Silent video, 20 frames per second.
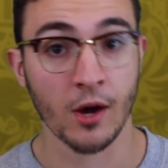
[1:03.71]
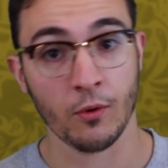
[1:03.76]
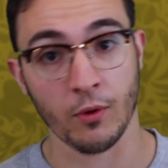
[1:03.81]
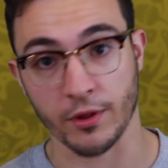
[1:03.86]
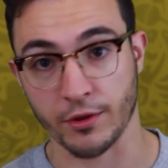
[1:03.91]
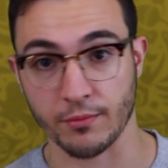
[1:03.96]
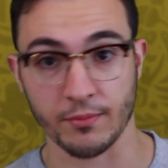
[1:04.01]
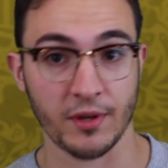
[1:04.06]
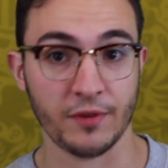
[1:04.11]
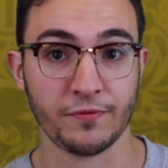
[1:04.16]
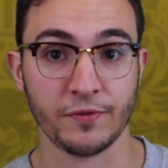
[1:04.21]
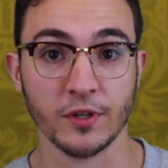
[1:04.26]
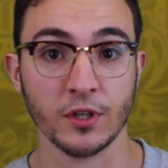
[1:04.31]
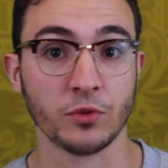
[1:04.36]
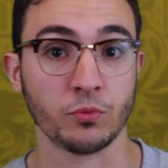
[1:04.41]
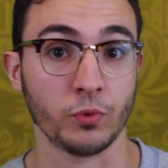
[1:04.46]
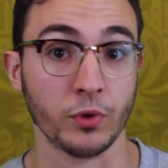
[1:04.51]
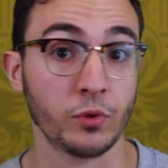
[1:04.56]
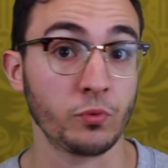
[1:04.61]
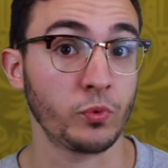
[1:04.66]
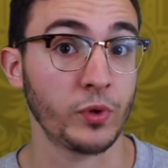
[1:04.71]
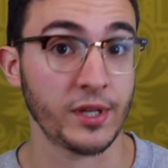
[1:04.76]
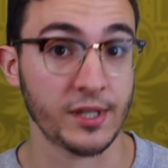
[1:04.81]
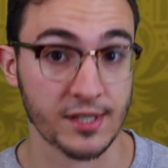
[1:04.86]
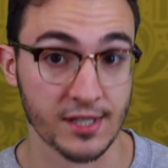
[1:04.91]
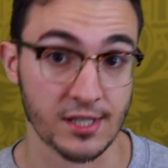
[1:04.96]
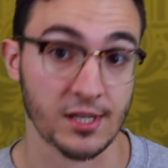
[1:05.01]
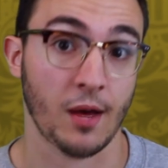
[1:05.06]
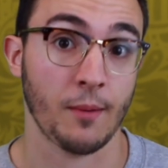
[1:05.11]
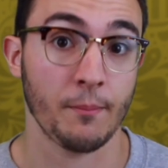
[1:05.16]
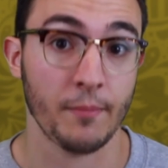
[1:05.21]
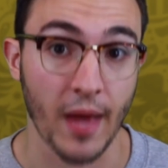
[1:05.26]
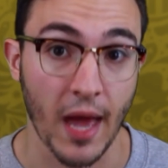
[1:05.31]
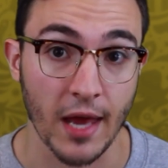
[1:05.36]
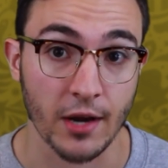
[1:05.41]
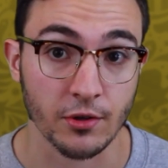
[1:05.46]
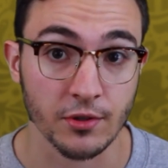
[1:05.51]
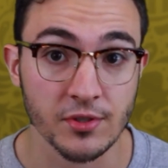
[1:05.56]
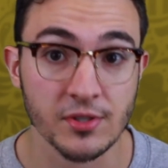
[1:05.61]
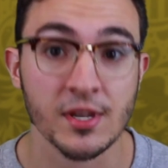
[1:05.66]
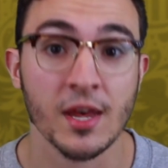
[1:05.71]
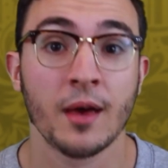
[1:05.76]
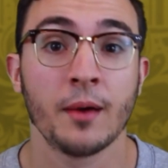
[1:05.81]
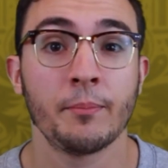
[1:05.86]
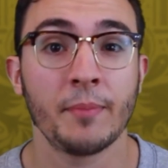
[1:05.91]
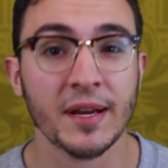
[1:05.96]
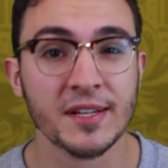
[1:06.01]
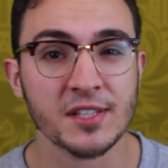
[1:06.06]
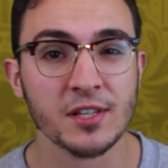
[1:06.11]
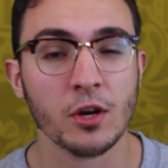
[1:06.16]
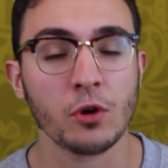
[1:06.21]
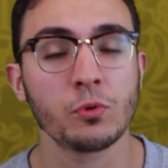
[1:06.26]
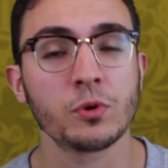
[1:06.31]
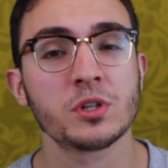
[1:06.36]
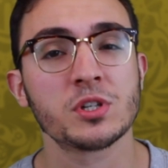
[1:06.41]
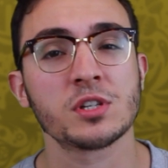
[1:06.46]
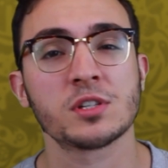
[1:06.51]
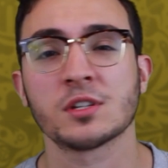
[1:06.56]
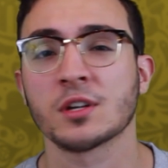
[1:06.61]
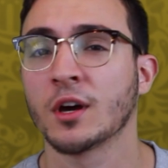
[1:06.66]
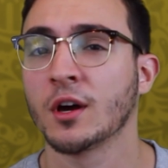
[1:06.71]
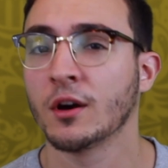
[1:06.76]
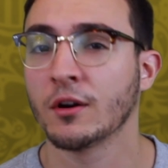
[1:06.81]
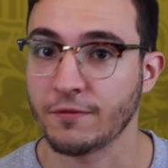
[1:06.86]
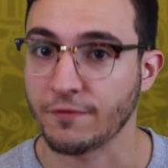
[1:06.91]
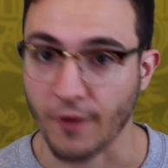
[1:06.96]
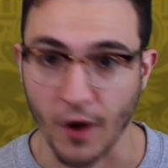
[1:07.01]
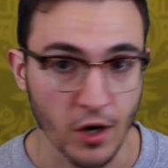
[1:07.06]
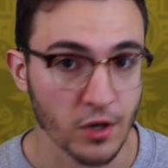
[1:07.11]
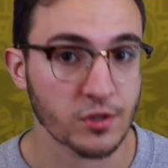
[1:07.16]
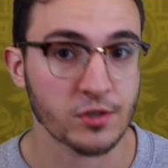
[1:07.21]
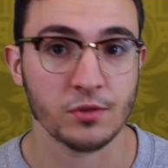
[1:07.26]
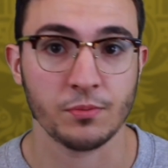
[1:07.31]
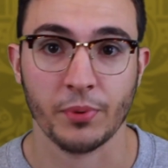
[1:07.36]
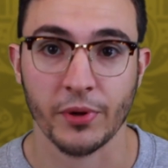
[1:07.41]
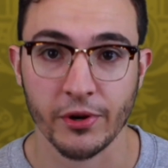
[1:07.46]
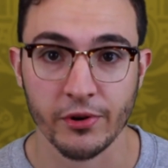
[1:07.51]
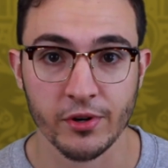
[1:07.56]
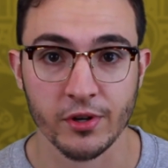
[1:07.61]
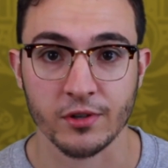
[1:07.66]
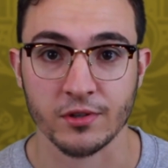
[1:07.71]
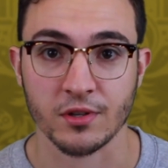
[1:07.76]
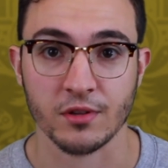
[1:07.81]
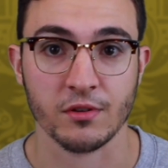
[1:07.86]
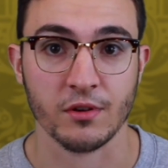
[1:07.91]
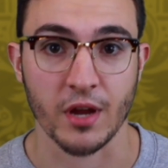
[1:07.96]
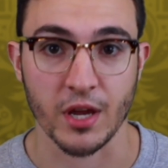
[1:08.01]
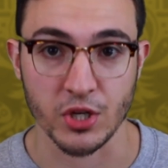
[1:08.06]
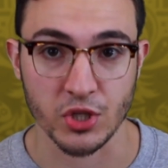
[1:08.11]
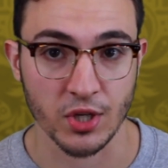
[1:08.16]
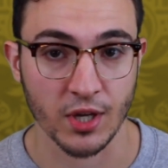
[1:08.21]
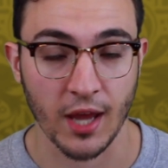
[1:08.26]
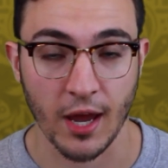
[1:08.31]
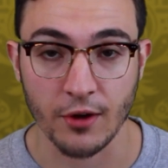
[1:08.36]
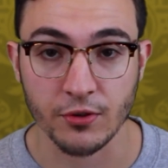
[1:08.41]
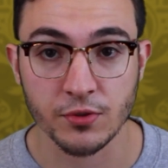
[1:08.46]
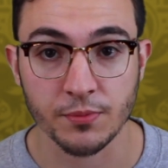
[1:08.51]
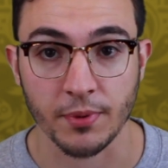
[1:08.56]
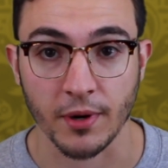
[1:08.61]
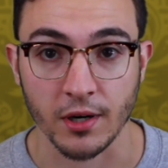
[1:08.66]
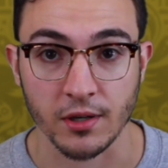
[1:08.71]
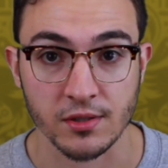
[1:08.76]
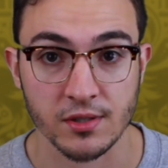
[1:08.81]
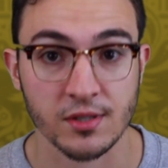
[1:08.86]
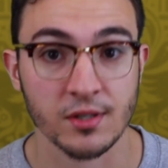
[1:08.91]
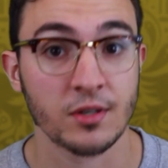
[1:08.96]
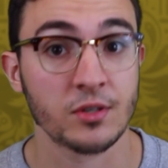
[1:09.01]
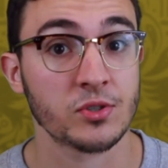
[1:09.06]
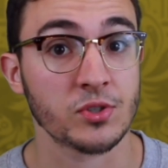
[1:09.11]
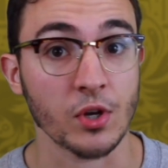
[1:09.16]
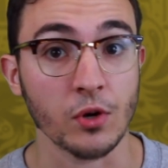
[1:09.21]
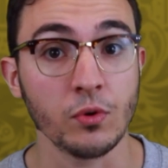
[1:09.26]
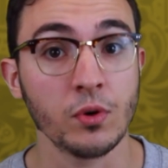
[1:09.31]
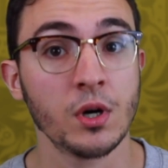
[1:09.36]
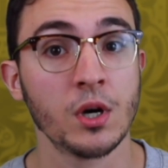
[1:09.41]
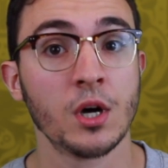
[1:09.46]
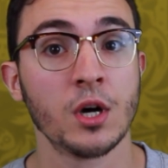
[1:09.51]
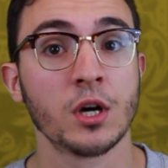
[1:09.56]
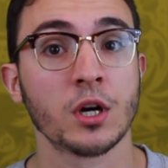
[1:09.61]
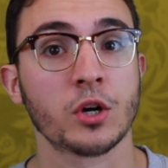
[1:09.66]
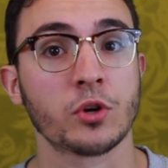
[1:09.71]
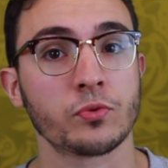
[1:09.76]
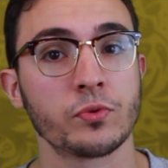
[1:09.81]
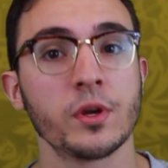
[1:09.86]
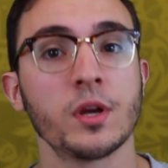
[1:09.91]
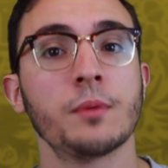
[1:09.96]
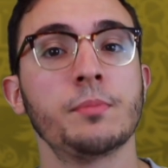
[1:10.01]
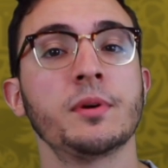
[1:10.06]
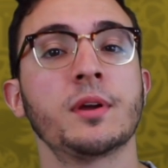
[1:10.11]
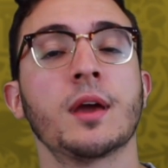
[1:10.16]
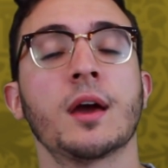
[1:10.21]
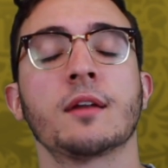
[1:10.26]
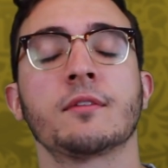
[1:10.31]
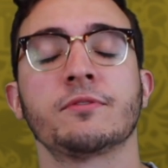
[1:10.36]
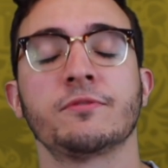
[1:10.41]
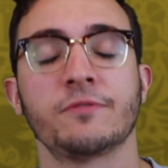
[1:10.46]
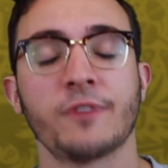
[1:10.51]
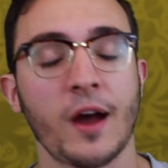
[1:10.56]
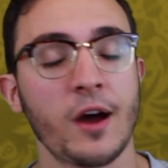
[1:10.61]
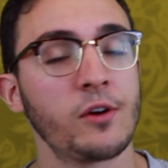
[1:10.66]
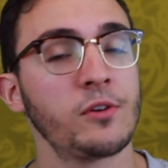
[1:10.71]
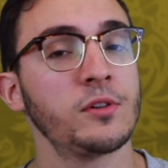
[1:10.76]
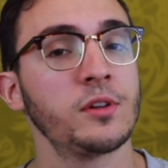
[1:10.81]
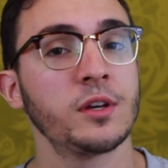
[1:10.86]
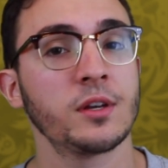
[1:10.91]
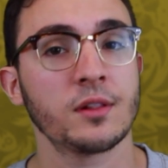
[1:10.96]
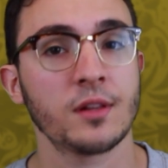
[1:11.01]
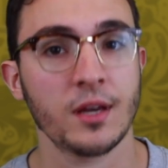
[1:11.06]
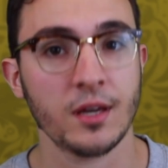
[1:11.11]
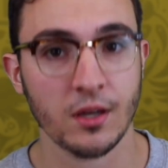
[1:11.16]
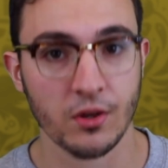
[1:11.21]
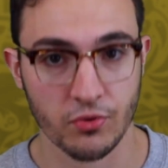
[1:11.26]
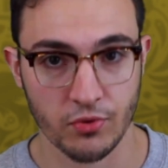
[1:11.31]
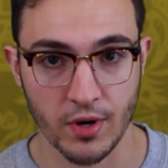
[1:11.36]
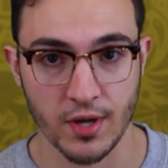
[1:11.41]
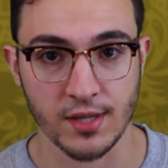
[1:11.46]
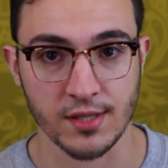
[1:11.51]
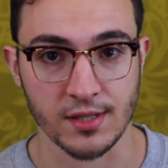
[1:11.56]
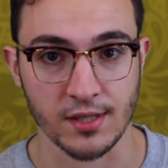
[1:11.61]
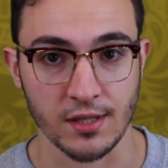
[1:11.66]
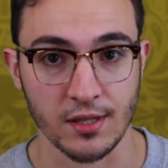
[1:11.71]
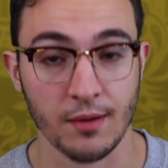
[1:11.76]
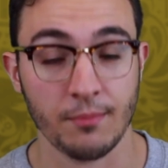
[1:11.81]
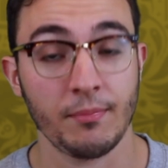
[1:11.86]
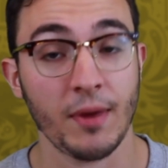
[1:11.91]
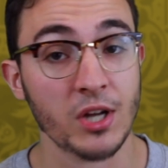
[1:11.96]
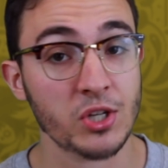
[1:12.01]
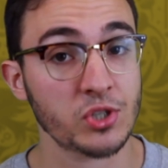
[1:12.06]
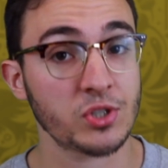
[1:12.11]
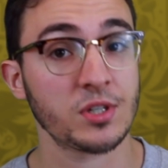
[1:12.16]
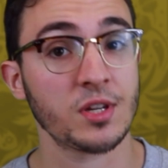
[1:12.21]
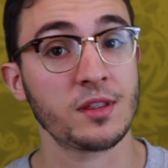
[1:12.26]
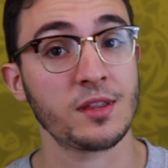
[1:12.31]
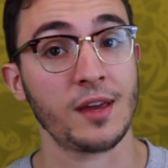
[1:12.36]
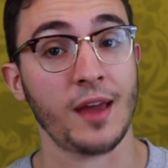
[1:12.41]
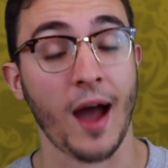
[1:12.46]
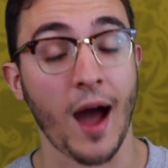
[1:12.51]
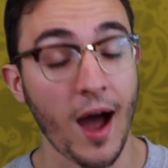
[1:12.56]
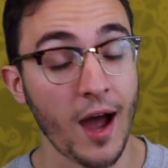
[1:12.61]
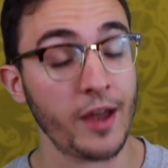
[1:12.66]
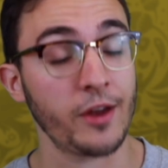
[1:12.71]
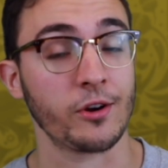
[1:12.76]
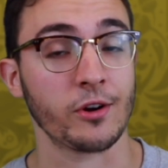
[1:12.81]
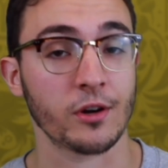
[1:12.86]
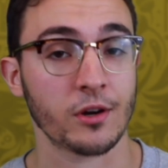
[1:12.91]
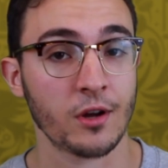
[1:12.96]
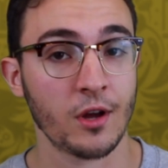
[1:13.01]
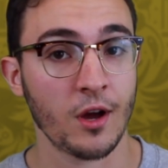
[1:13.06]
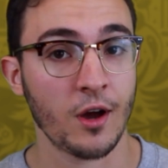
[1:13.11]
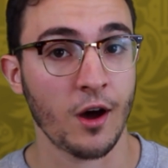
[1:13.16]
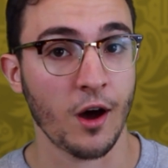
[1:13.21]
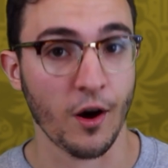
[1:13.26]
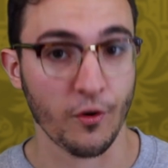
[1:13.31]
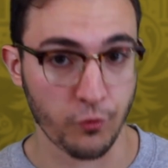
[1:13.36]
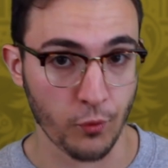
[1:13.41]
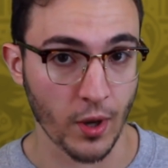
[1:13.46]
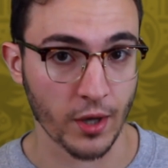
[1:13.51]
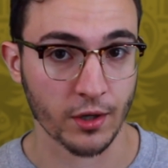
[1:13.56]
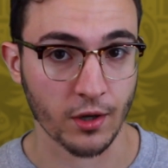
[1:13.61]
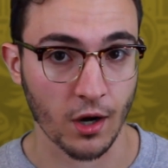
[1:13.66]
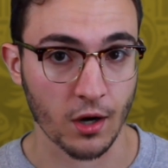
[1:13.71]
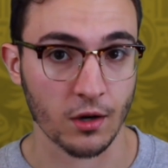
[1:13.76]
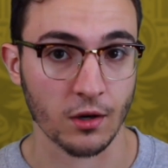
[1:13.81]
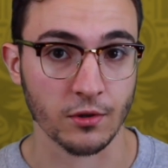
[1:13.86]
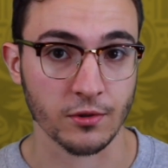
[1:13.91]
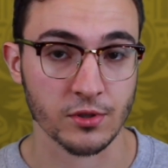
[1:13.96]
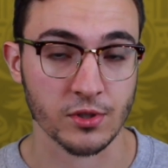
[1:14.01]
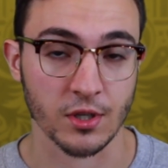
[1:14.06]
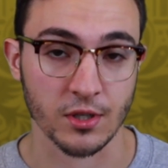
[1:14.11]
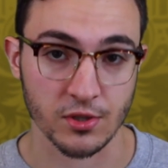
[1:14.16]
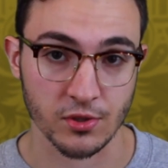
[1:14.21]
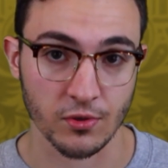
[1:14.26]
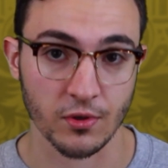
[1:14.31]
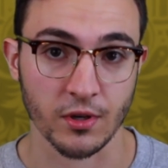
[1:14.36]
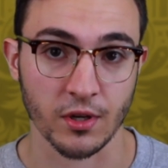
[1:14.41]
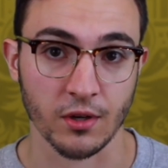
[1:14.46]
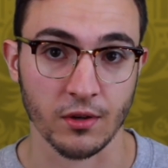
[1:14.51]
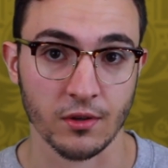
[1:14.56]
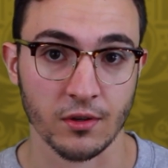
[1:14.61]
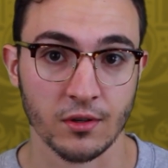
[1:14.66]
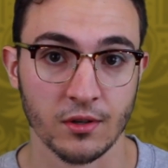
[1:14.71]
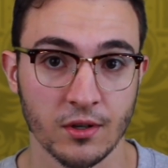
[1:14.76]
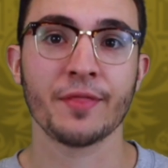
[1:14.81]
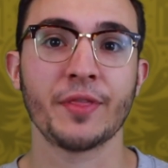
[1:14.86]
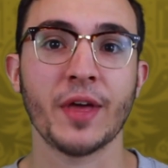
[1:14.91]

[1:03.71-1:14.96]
While their midfield would win some battles, Mexico were just far superior to their Asian counterparts. So, Korea began fouling like crazy, much to the ire of Juan Carlos Osorio.